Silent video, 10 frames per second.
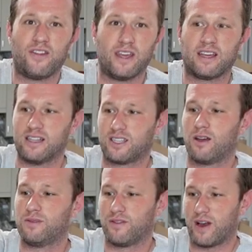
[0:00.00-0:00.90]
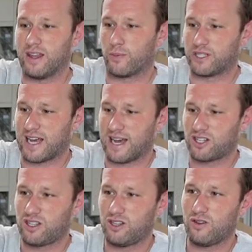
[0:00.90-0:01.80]
I think, in terms of like the
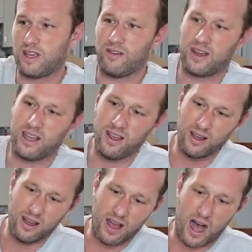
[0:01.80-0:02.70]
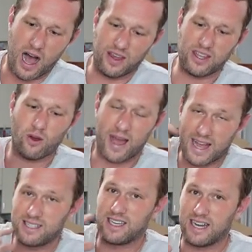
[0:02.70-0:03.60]
protection that you're giving. I think your
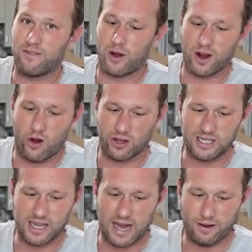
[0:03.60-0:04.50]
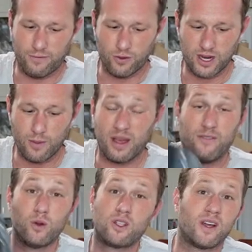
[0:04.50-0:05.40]
head's going to get very hot in California. But
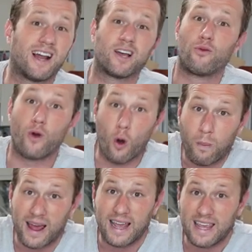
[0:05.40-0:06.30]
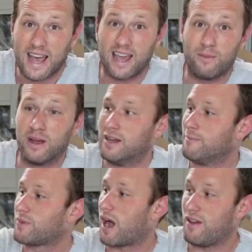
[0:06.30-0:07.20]
if you're doing like a role-playing game,
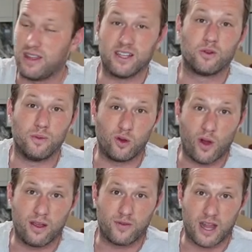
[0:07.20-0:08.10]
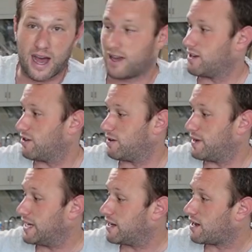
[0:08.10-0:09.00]
I think this would be great for that, you know what I
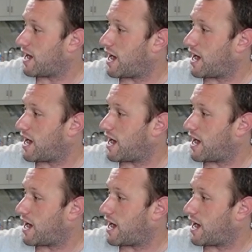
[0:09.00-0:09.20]
mean?